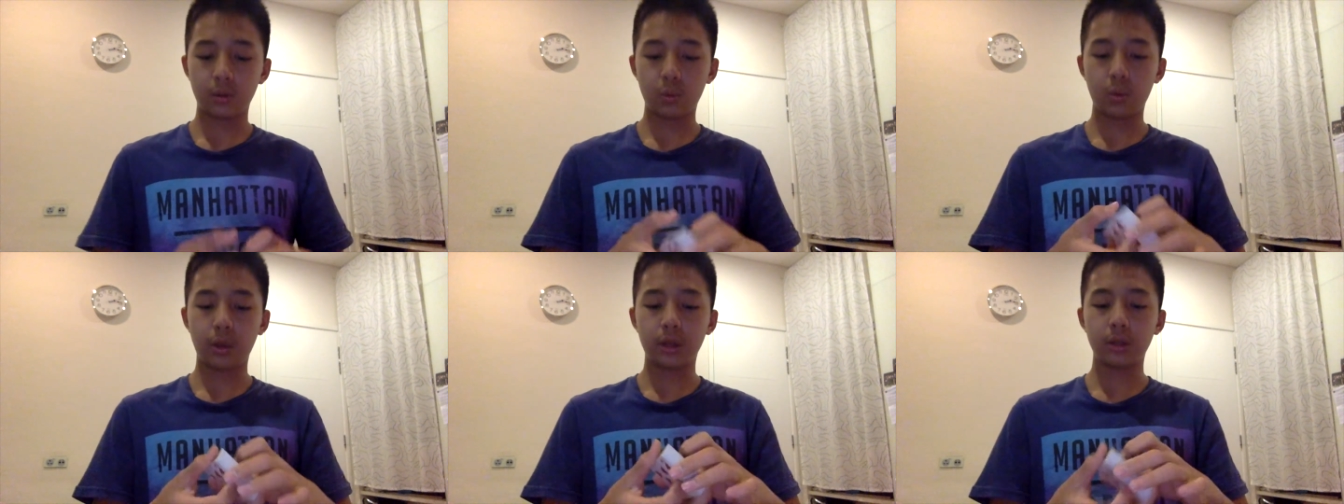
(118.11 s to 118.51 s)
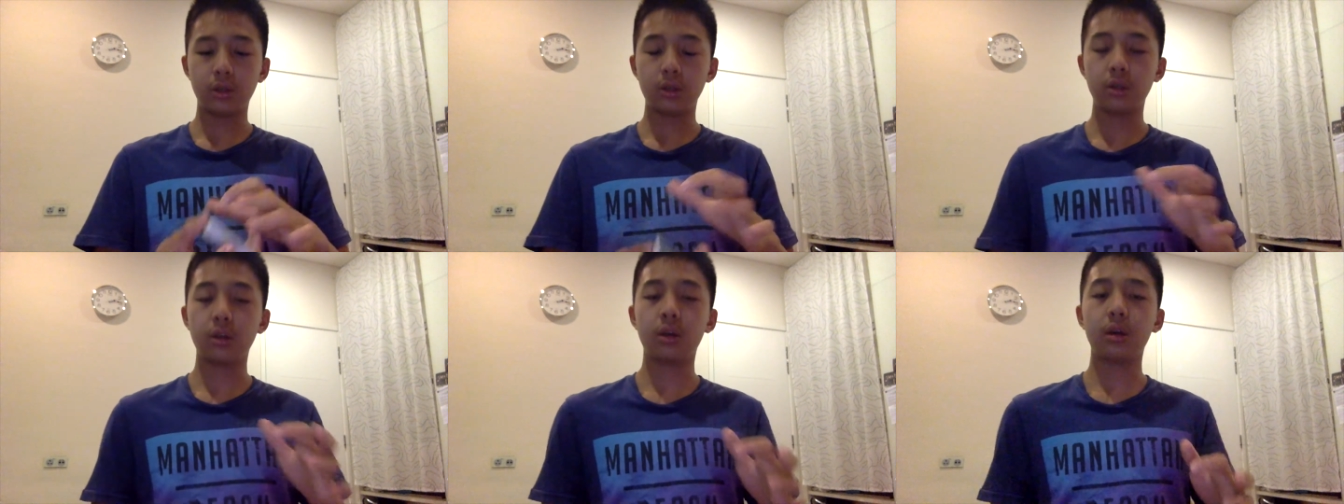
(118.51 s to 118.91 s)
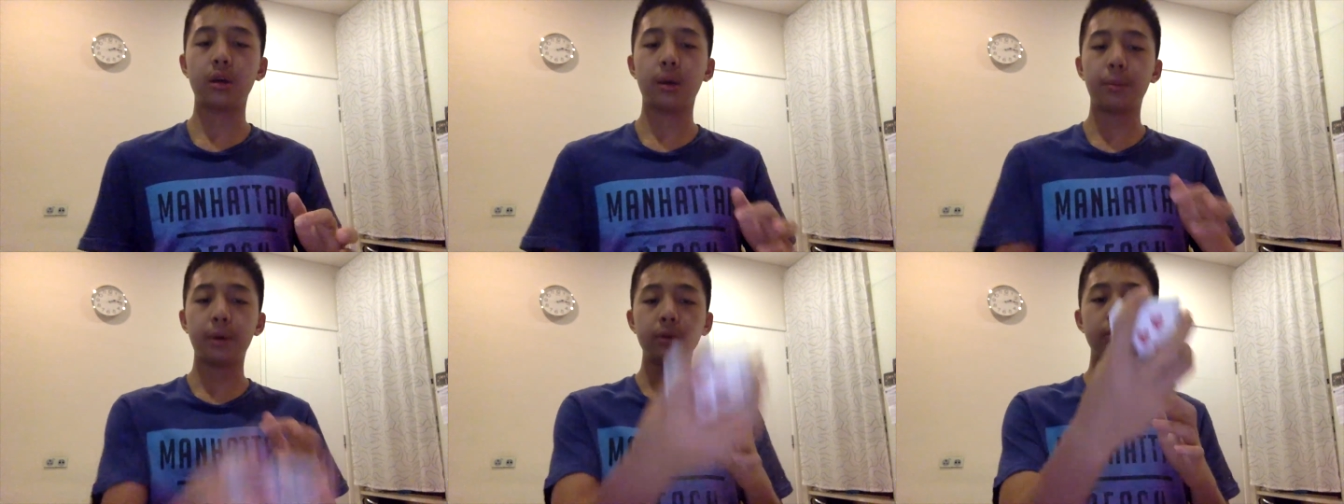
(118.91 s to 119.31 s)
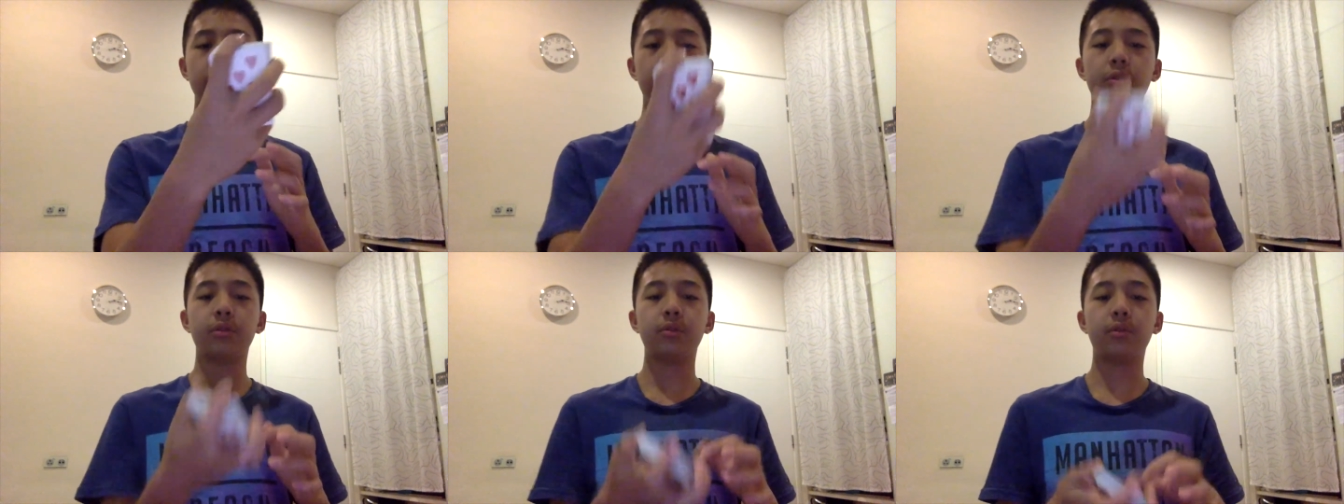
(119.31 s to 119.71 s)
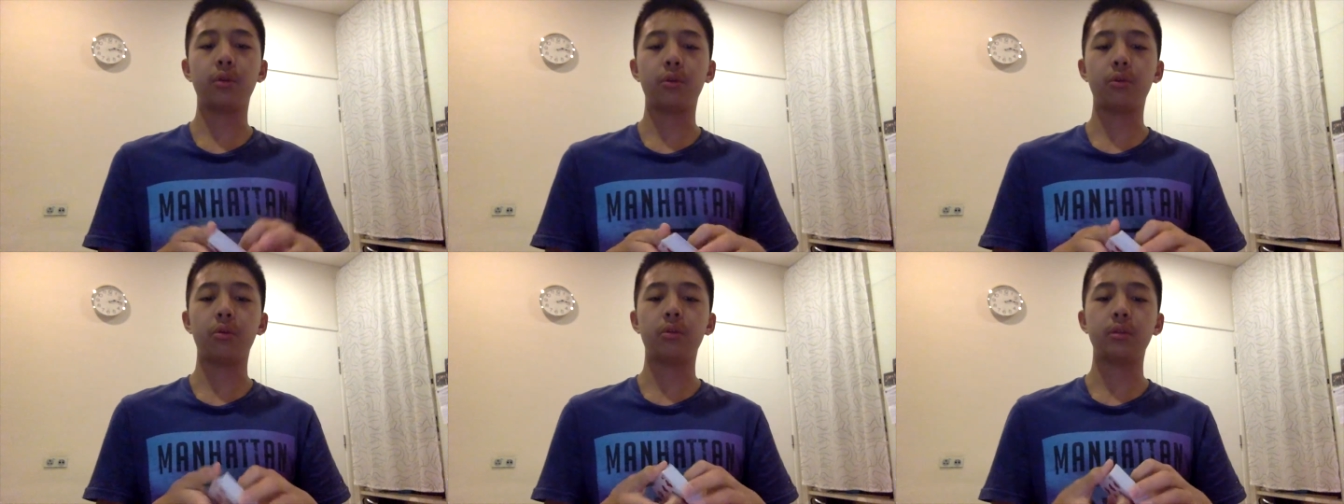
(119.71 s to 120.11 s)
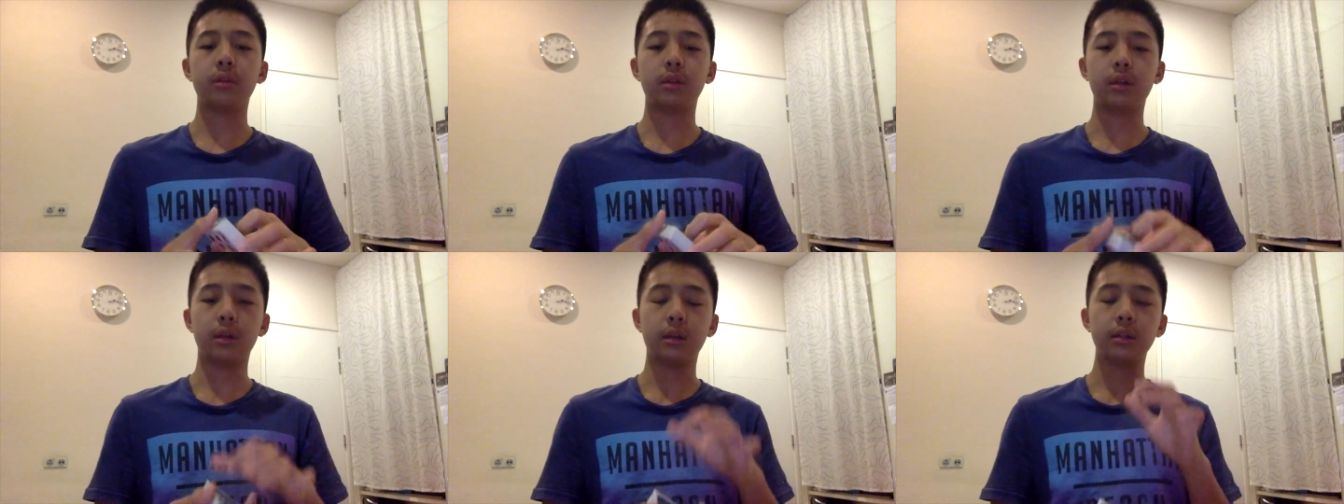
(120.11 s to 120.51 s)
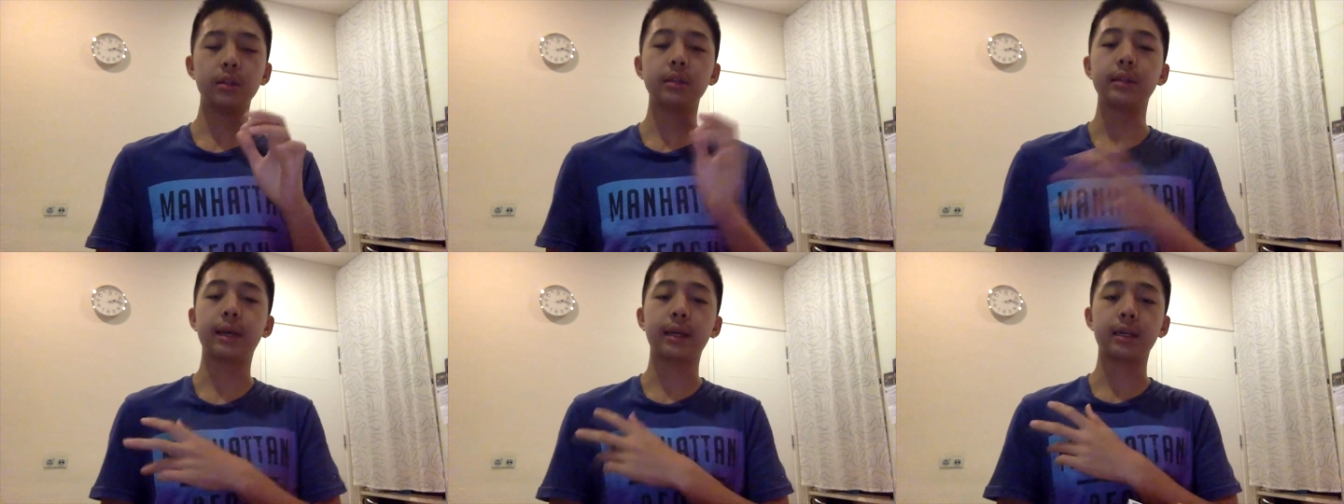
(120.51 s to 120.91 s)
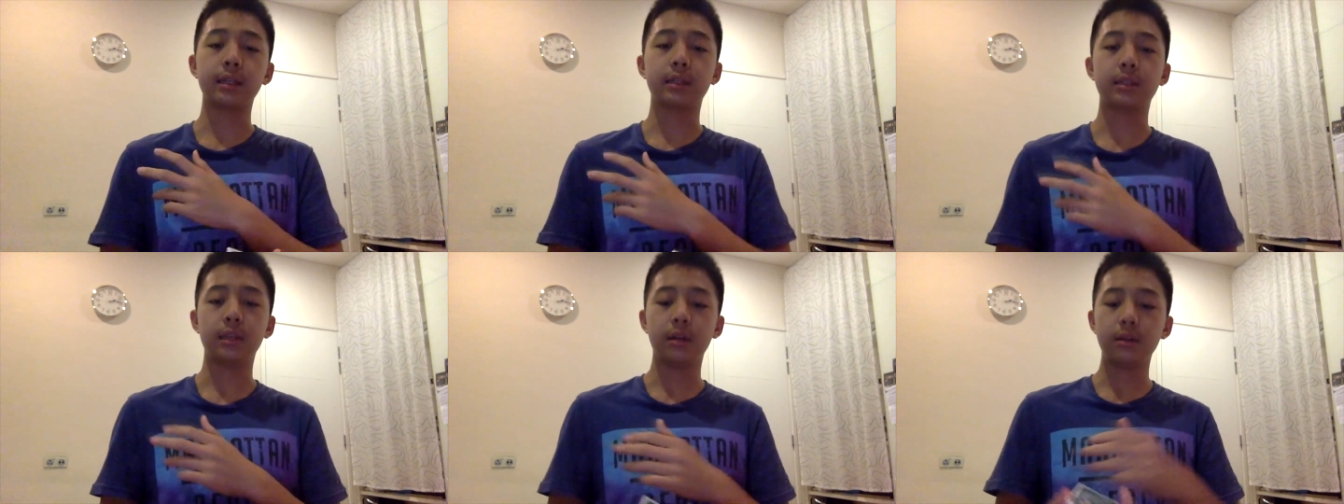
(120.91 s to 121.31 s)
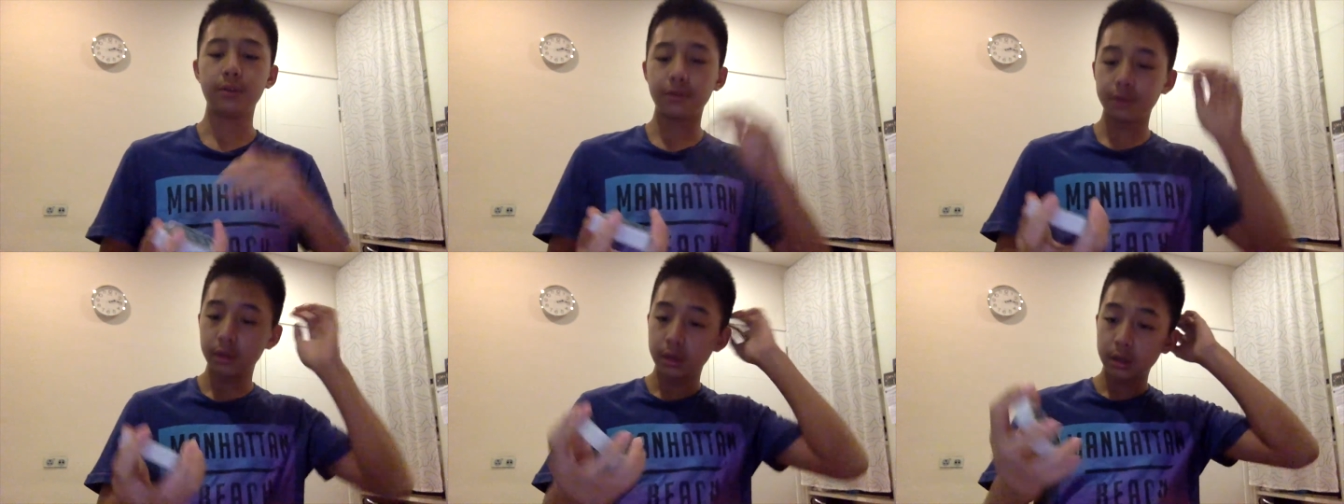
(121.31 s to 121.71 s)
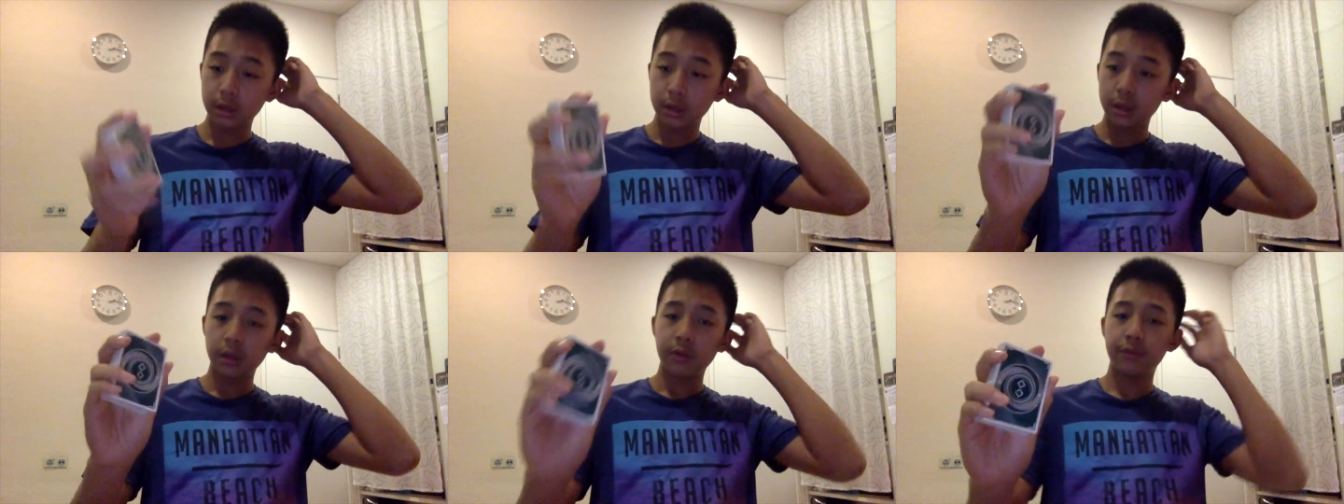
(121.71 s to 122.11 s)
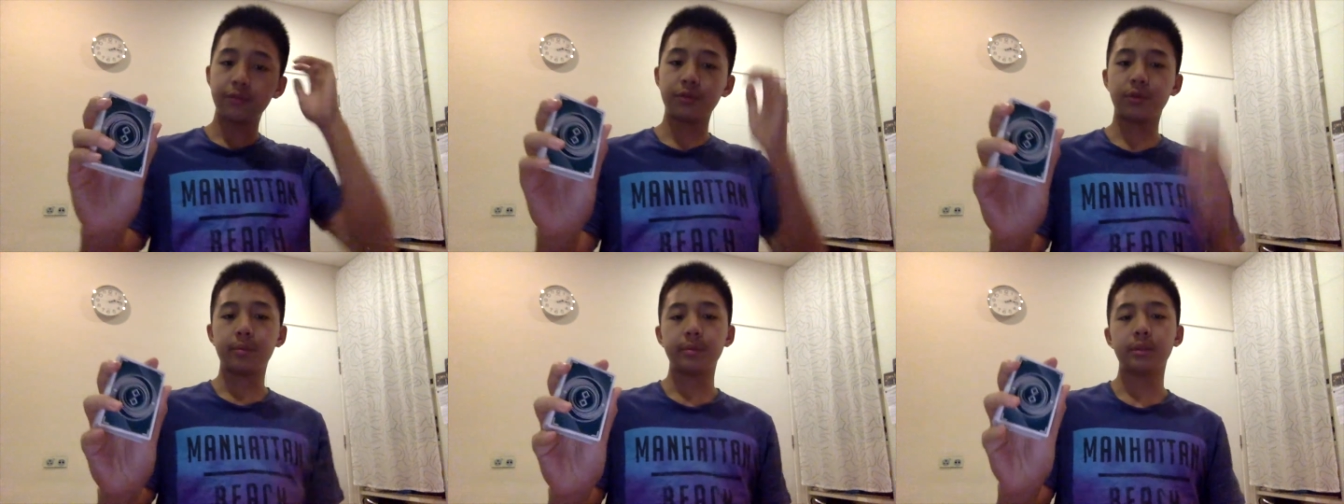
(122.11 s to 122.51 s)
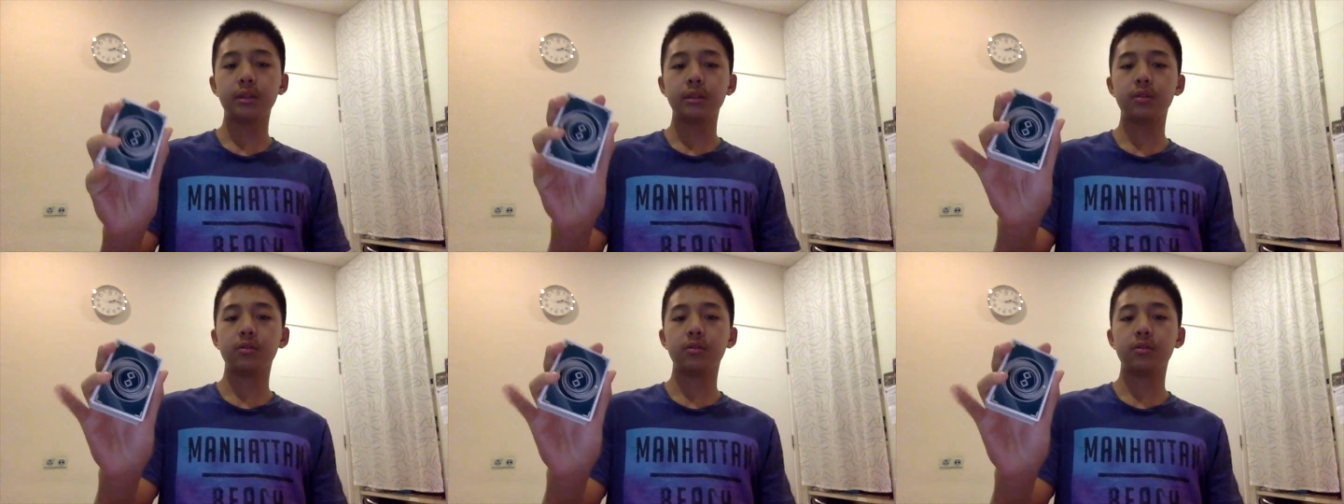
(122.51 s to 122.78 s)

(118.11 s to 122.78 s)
when you're about to throw the deck itself, from this